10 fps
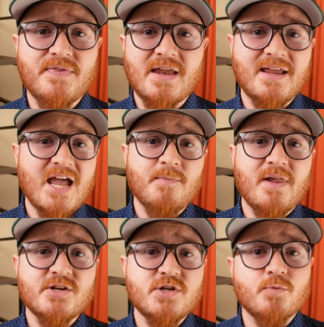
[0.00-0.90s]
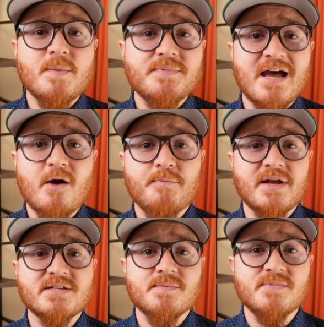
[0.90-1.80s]
that that cable actually ripped out
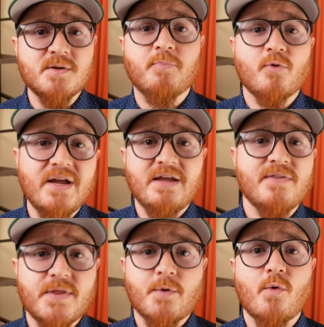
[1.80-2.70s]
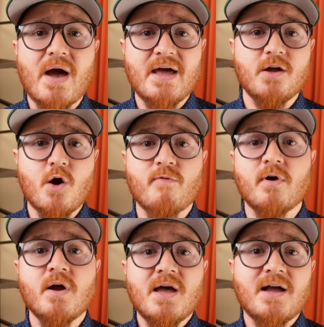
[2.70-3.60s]
because some debris that they were riding
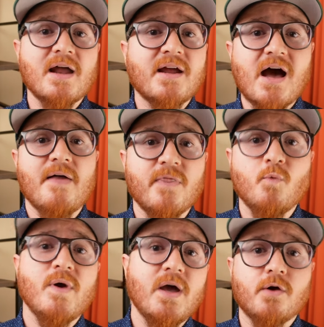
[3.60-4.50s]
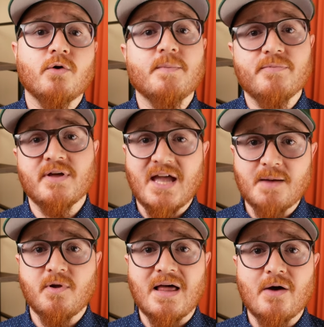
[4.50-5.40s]
over got caught in the wheel and ripped the
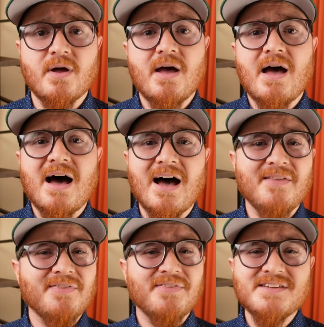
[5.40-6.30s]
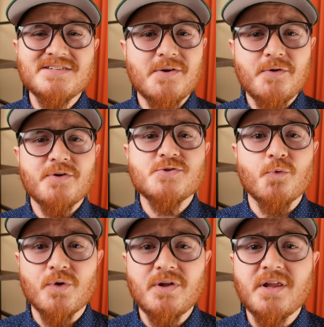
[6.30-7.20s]
cable out. This scooter is
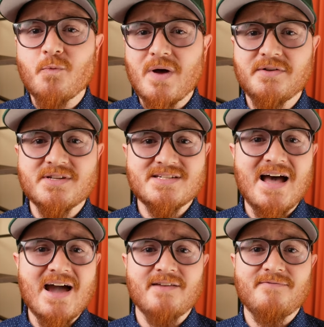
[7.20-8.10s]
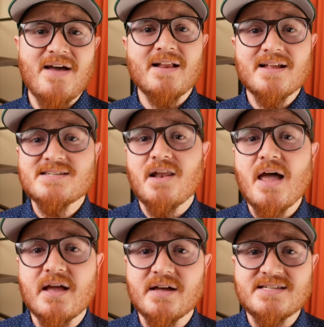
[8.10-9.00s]
really well designed. In fact, it's
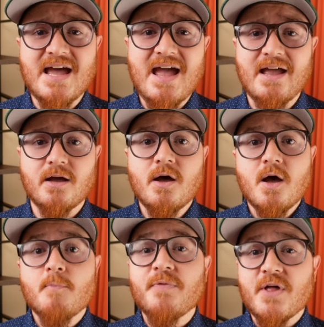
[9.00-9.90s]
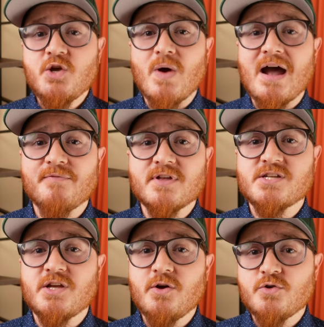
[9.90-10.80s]
like a tank, but then you have
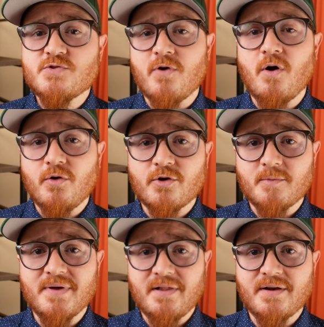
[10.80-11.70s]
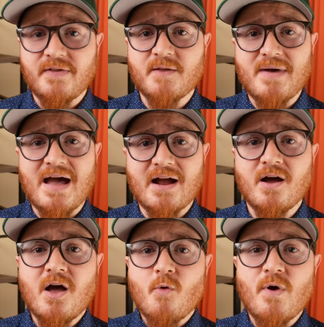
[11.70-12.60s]
this huge vulnerability in the
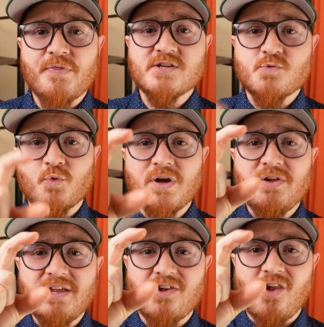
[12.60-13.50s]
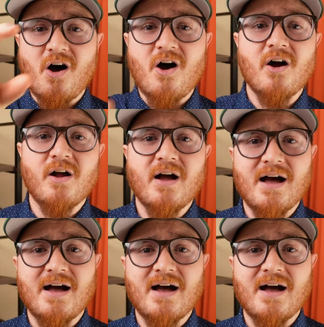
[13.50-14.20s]
back with this really long